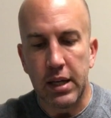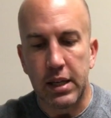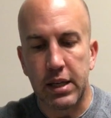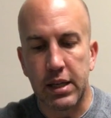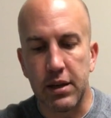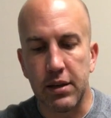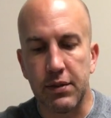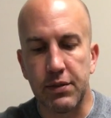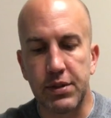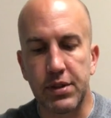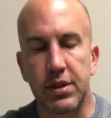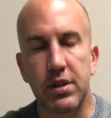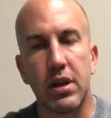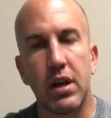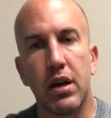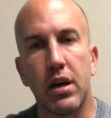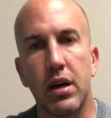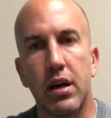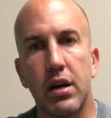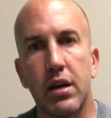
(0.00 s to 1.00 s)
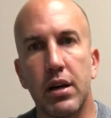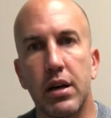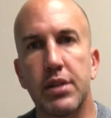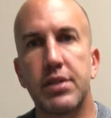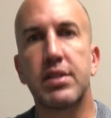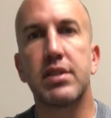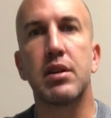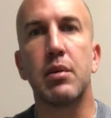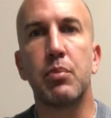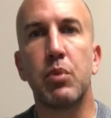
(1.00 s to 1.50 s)
gives a
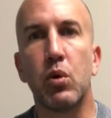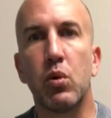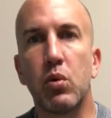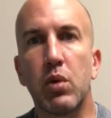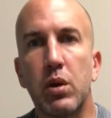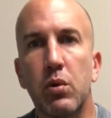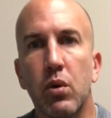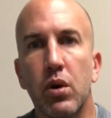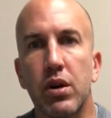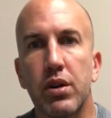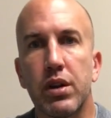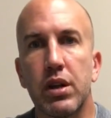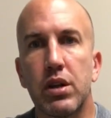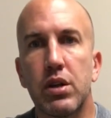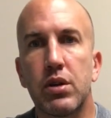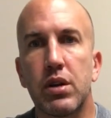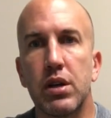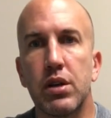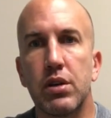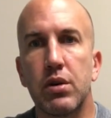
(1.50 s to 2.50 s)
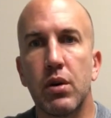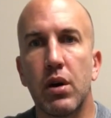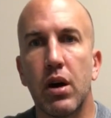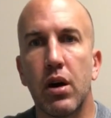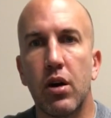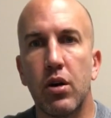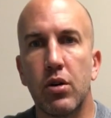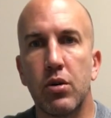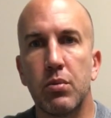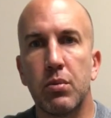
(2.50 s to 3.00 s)
simple rework that you can do at
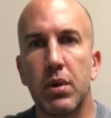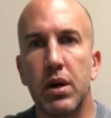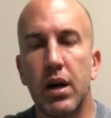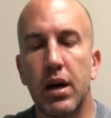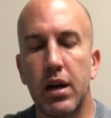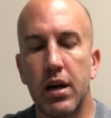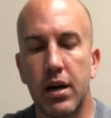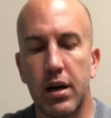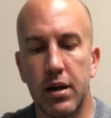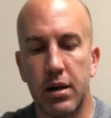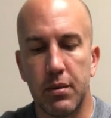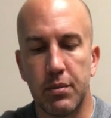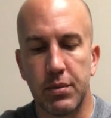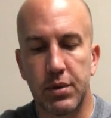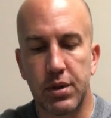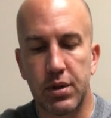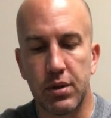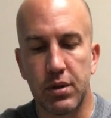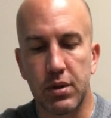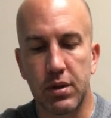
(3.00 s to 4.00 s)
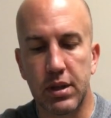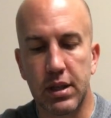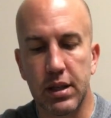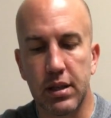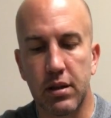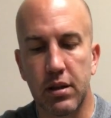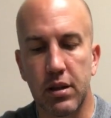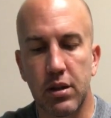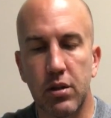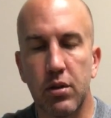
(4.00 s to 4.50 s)
home to
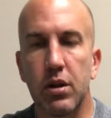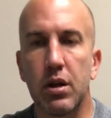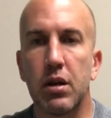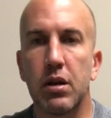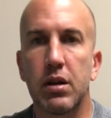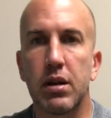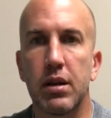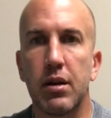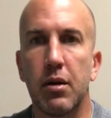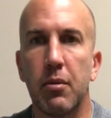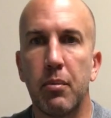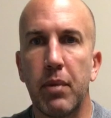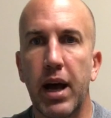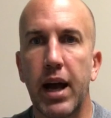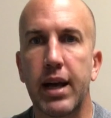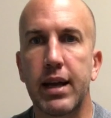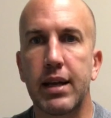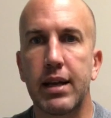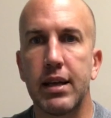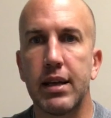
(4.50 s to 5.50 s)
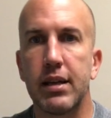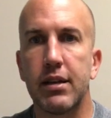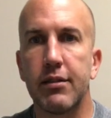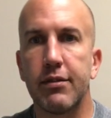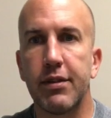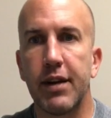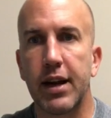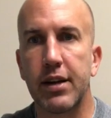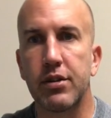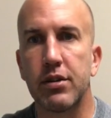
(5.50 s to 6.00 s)
get the unit back in
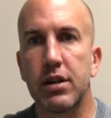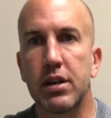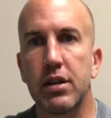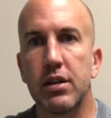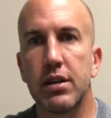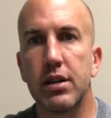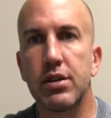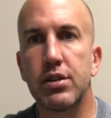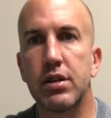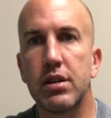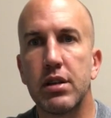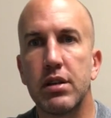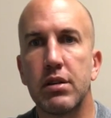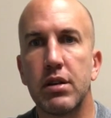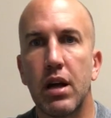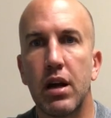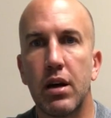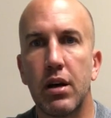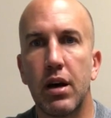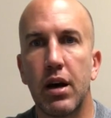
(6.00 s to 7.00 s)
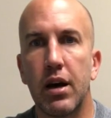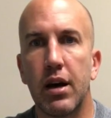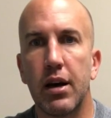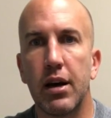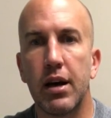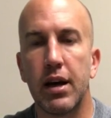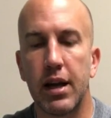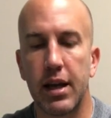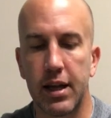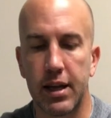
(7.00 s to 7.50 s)
factory condition
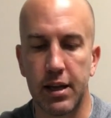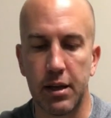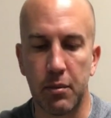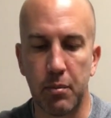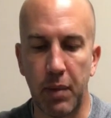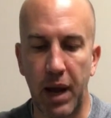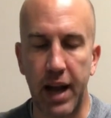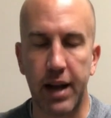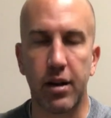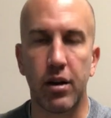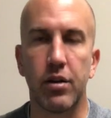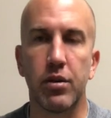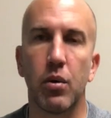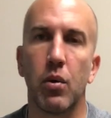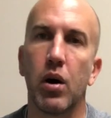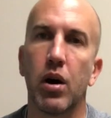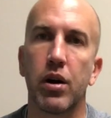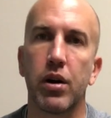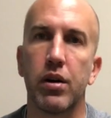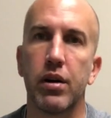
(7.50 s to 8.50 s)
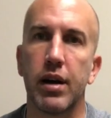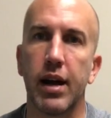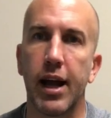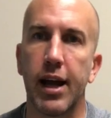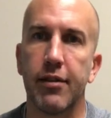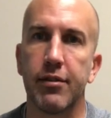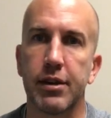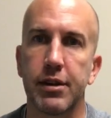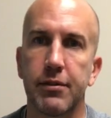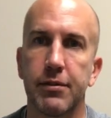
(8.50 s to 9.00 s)
and back on the water and
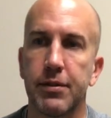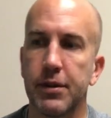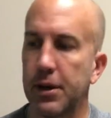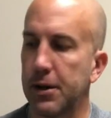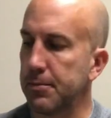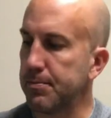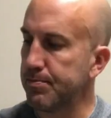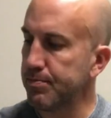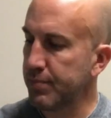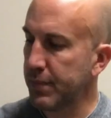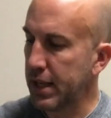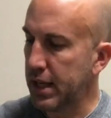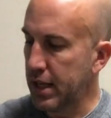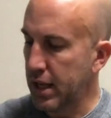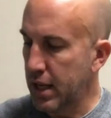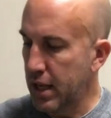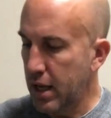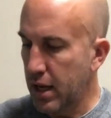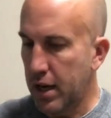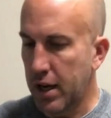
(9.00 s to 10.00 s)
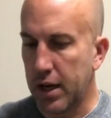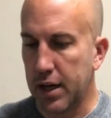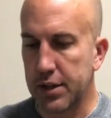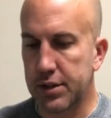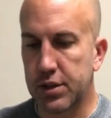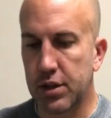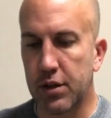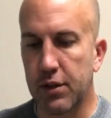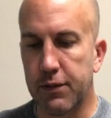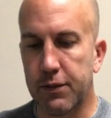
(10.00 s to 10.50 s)
having fun.
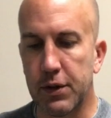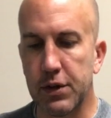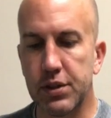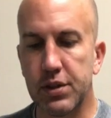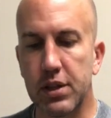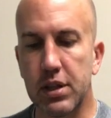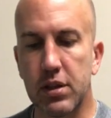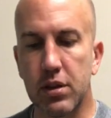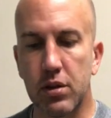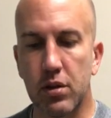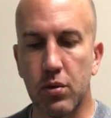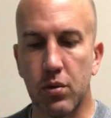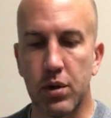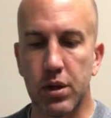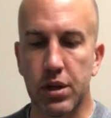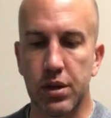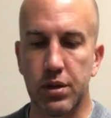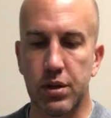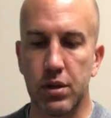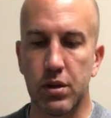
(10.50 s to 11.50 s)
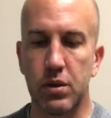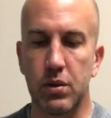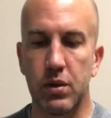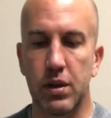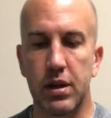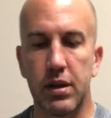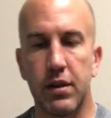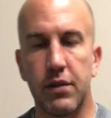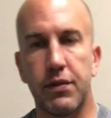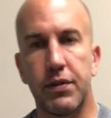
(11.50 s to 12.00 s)
So the first thing that you want to do
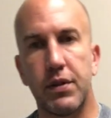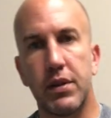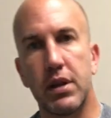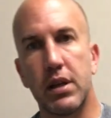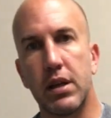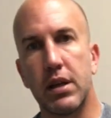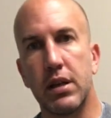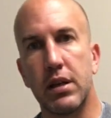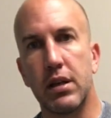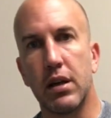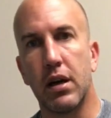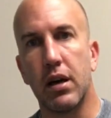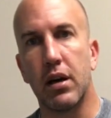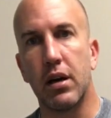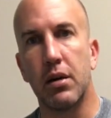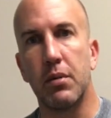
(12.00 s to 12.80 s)
if the